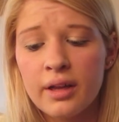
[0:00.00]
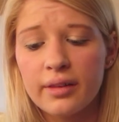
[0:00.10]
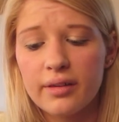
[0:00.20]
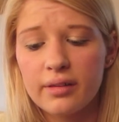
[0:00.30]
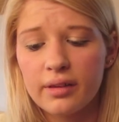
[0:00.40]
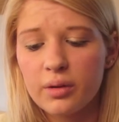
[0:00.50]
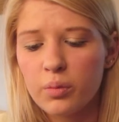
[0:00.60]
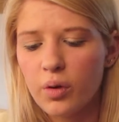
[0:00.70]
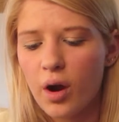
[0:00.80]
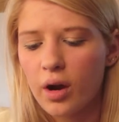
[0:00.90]
That's a little
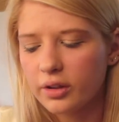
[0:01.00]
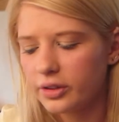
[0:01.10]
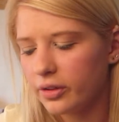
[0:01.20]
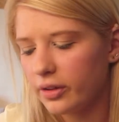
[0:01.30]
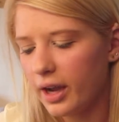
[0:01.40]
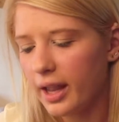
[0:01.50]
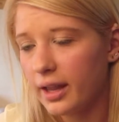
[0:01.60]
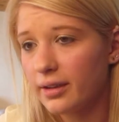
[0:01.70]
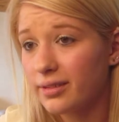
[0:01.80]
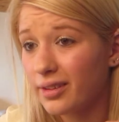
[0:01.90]
more harsher
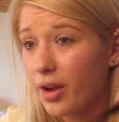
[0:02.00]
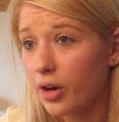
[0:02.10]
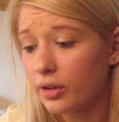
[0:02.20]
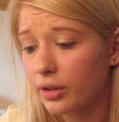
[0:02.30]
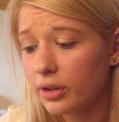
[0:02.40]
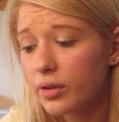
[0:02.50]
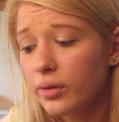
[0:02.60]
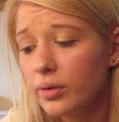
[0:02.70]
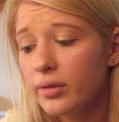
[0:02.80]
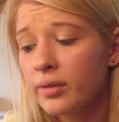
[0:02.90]
and it's a little harder to
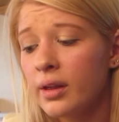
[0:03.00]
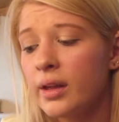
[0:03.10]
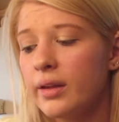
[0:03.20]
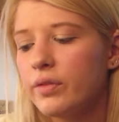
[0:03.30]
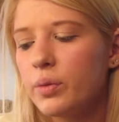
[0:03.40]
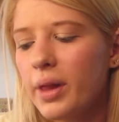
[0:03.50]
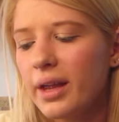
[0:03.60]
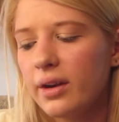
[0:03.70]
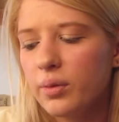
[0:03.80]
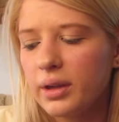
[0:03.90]
use. If you
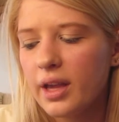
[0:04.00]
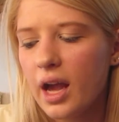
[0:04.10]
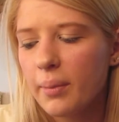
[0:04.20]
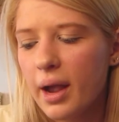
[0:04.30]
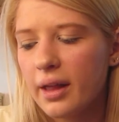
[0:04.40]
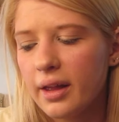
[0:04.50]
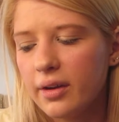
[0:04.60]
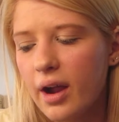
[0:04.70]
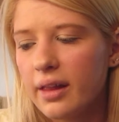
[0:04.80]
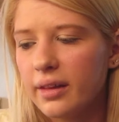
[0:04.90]
plan on doing top
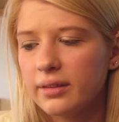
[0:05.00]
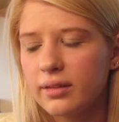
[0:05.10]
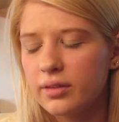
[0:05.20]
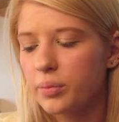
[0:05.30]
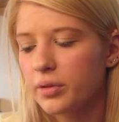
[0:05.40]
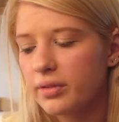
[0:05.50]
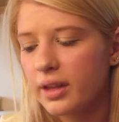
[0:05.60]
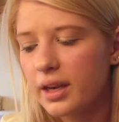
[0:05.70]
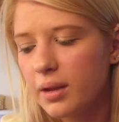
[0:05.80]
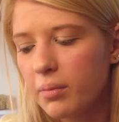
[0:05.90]
eyeliner, I like the Super
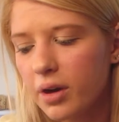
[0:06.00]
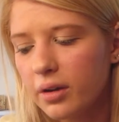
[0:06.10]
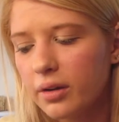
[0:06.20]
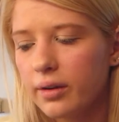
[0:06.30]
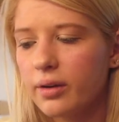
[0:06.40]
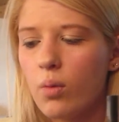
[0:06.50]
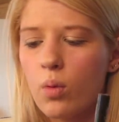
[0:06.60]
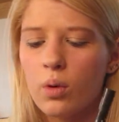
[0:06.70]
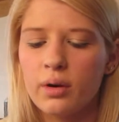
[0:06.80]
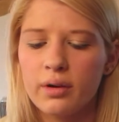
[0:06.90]
Skinny marker
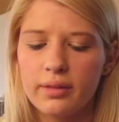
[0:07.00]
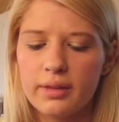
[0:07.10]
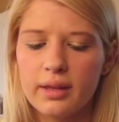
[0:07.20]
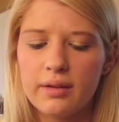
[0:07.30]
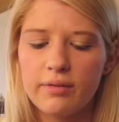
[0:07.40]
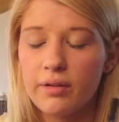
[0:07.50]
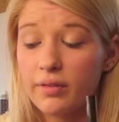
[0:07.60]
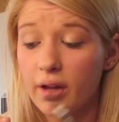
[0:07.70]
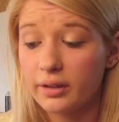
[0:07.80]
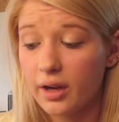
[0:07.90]
or the
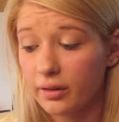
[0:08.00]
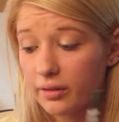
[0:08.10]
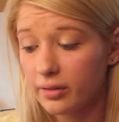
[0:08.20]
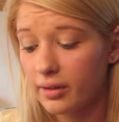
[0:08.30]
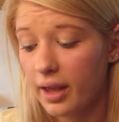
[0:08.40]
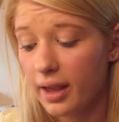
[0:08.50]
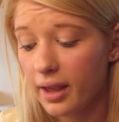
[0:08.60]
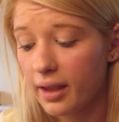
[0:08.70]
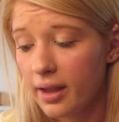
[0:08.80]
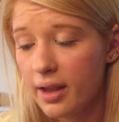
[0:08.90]
Revlon Color
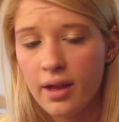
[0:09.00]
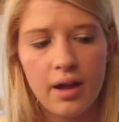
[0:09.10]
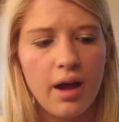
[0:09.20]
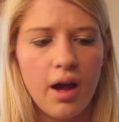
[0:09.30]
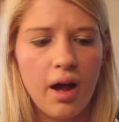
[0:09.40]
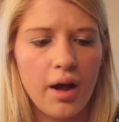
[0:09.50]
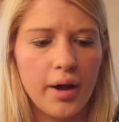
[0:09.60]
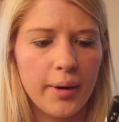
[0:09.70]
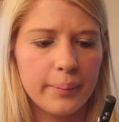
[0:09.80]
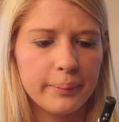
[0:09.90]
Stay
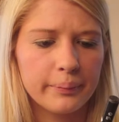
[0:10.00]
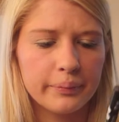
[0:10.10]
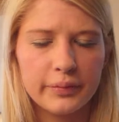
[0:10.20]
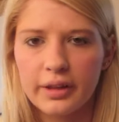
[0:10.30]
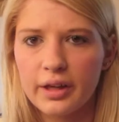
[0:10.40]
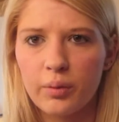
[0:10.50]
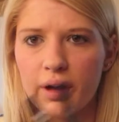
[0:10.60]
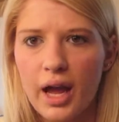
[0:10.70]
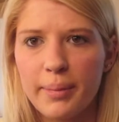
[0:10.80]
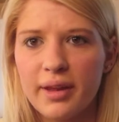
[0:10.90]
liquid
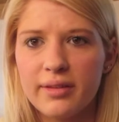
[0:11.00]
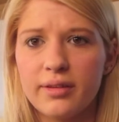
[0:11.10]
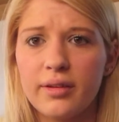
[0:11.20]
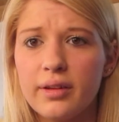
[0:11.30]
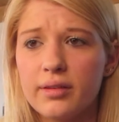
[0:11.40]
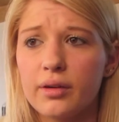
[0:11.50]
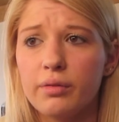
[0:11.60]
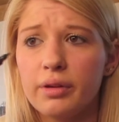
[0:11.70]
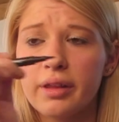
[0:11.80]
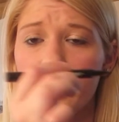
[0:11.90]
eye pencil. These are
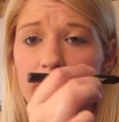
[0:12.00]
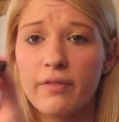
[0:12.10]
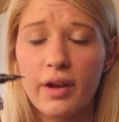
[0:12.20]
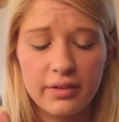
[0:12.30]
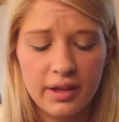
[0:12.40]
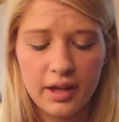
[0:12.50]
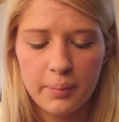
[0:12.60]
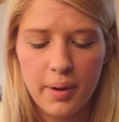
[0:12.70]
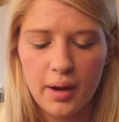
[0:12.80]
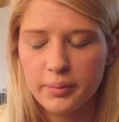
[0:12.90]
really like felt
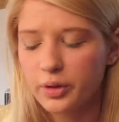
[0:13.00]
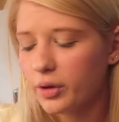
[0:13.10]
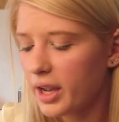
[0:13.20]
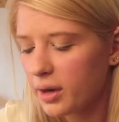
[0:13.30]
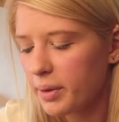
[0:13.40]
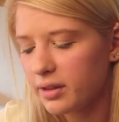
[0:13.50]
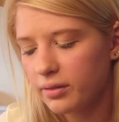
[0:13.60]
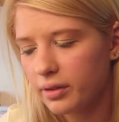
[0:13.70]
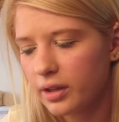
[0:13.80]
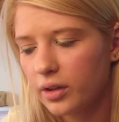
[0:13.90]
tip. Jordana makes a
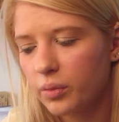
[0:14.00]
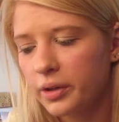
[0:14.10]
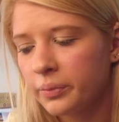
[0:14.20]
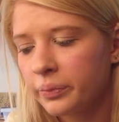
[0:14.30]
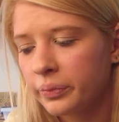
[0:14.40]
really good one.